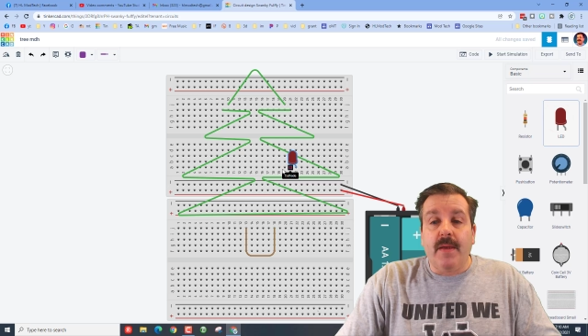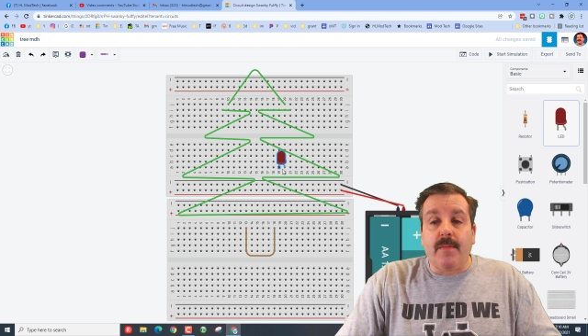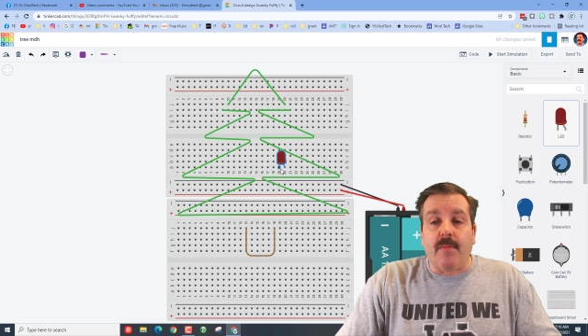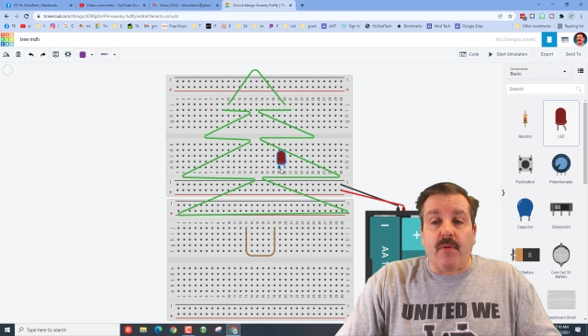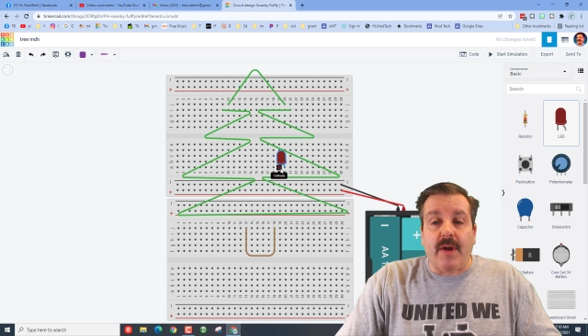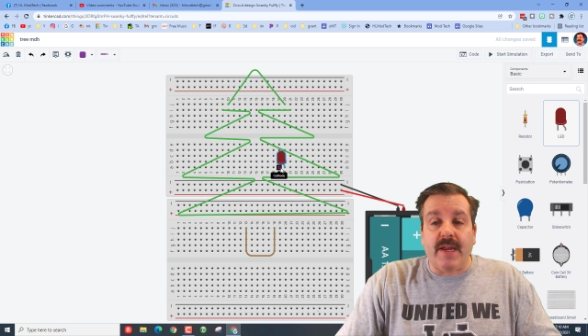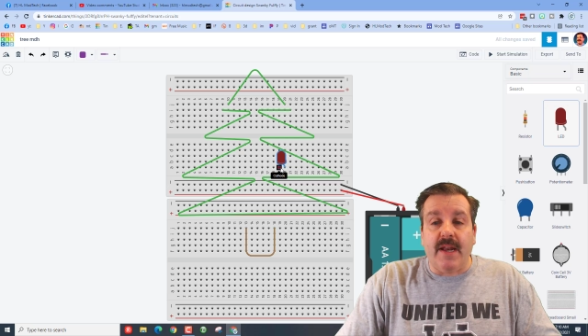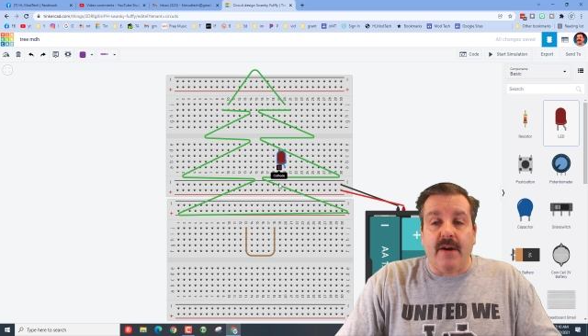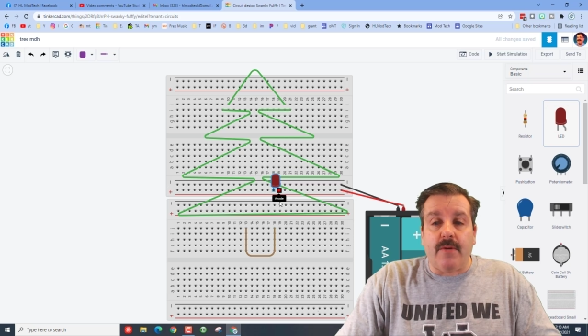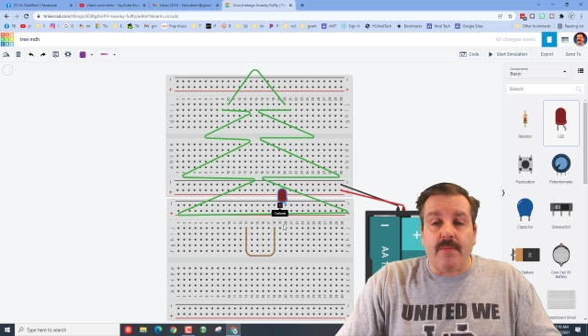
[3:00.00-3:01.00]
Bring
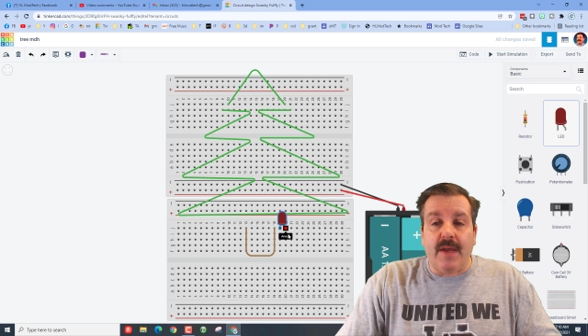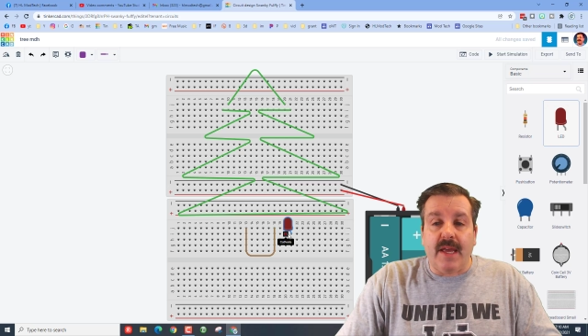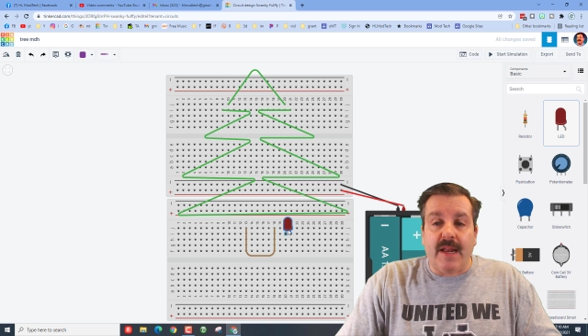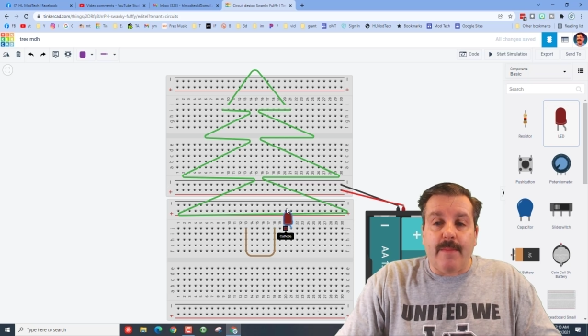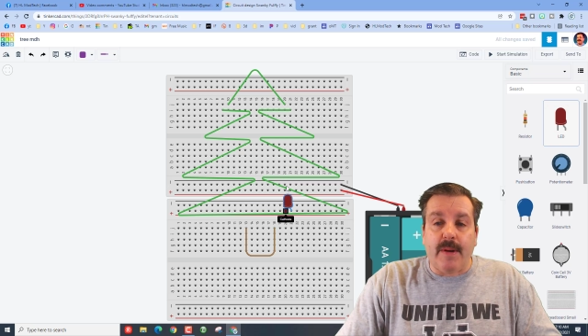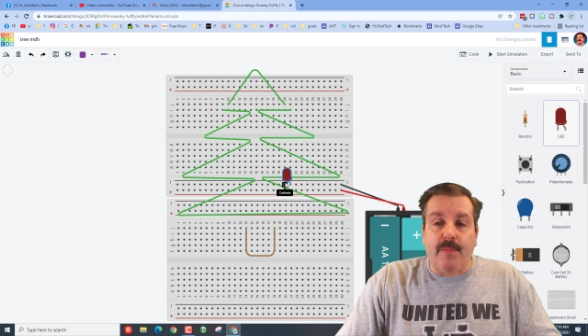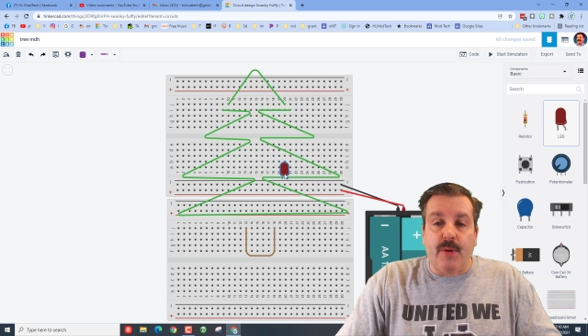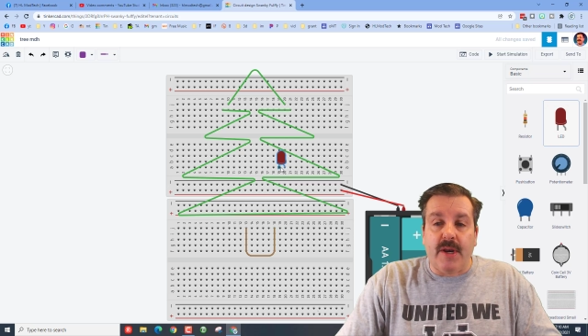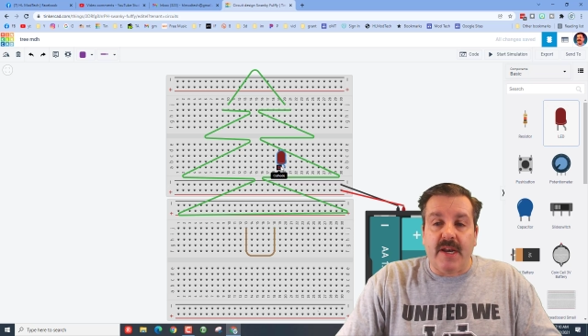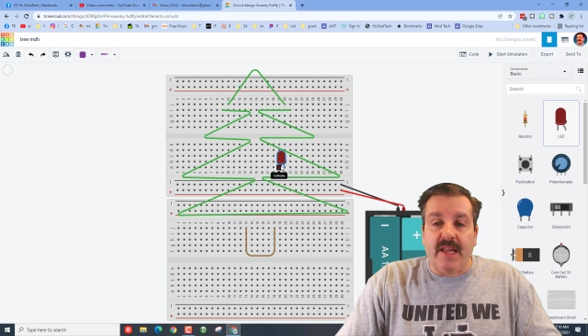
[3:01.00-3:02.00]
it out, and I'm going to
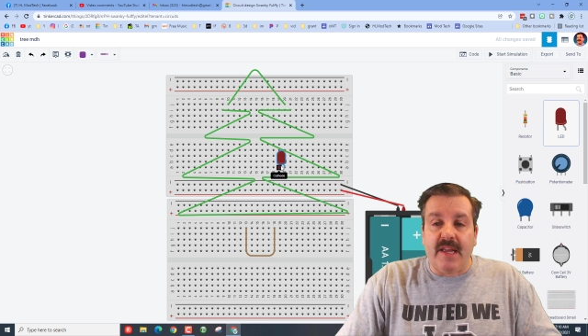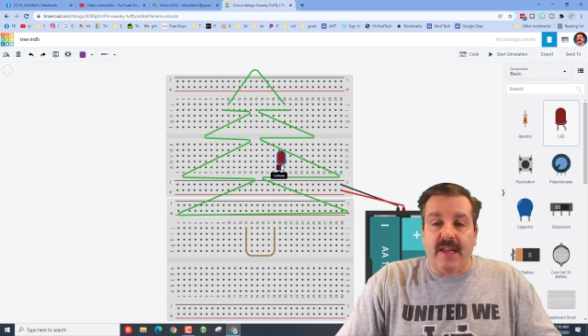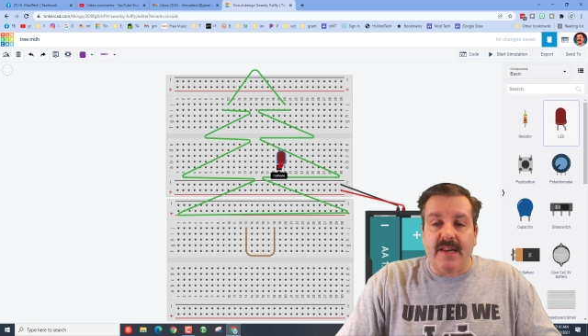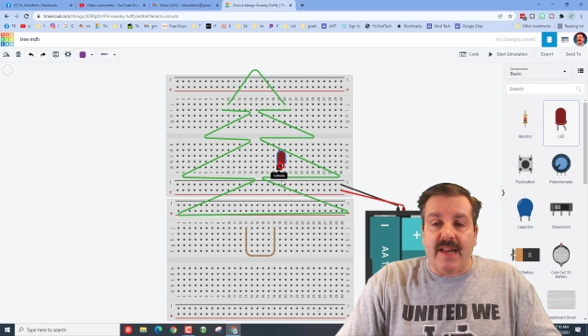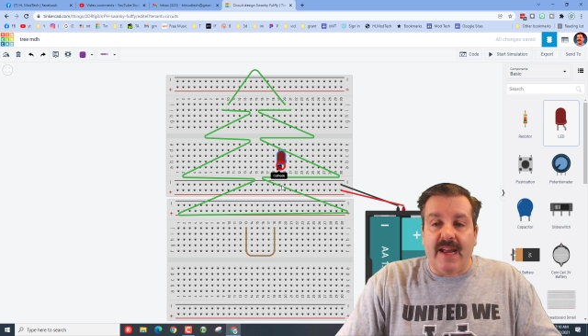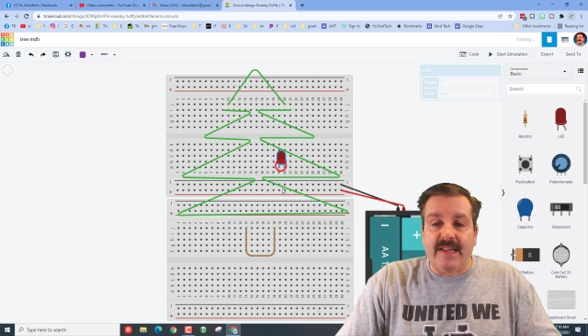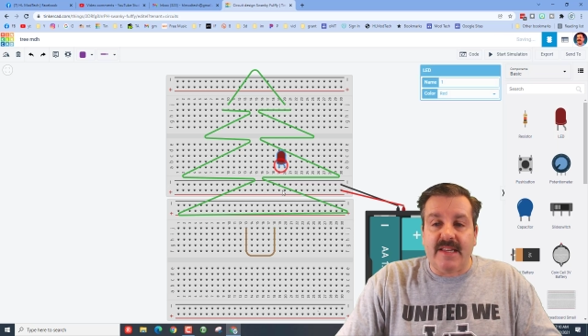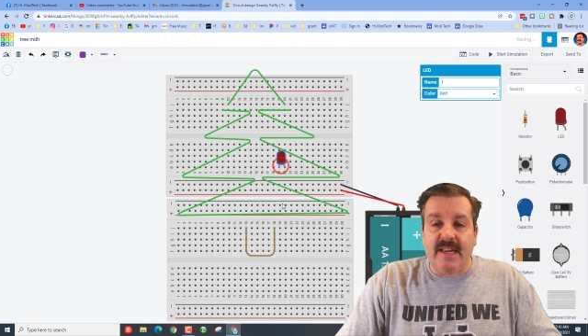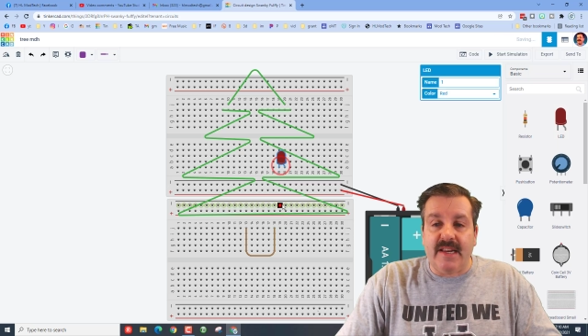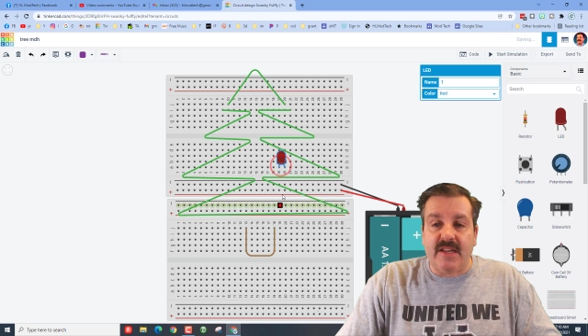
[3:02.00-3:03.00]
put it in
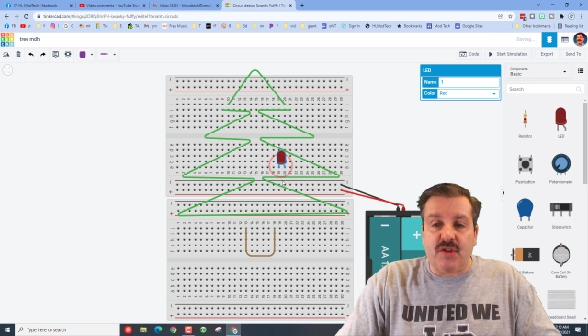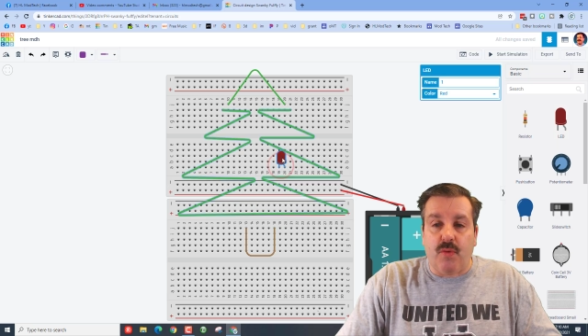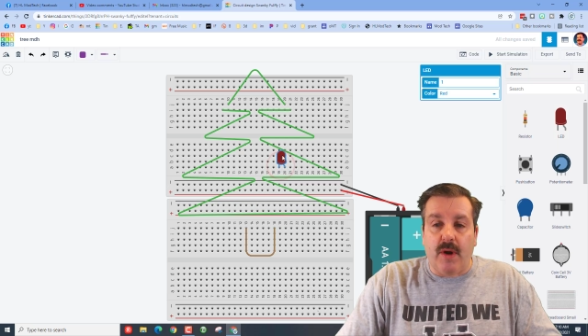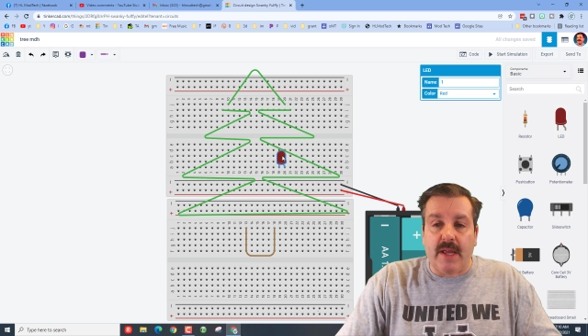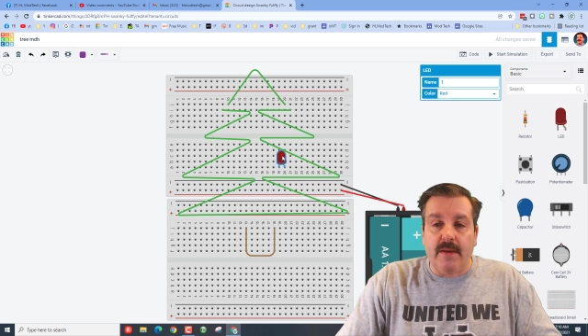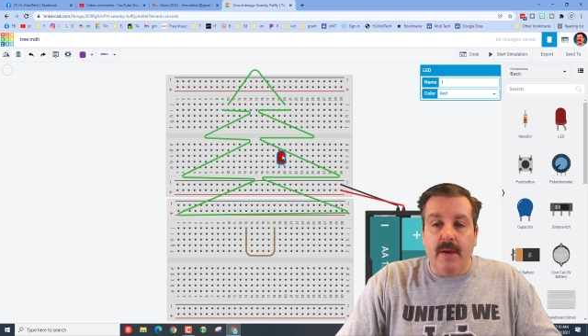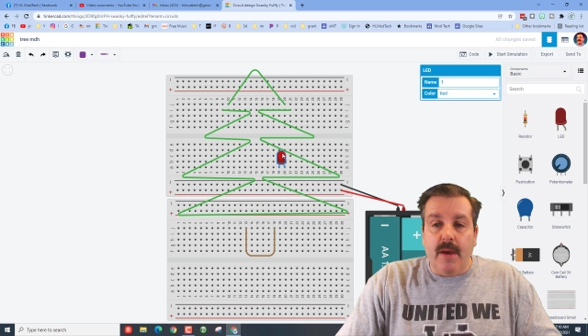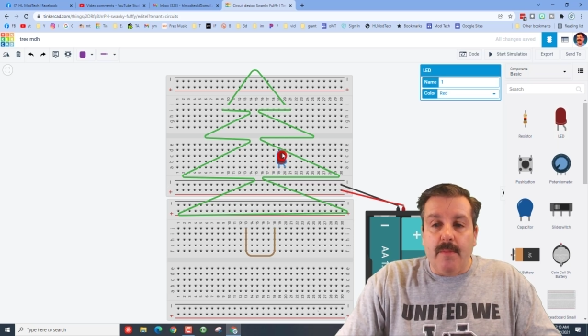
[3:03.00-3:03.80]
nineteen and twenty,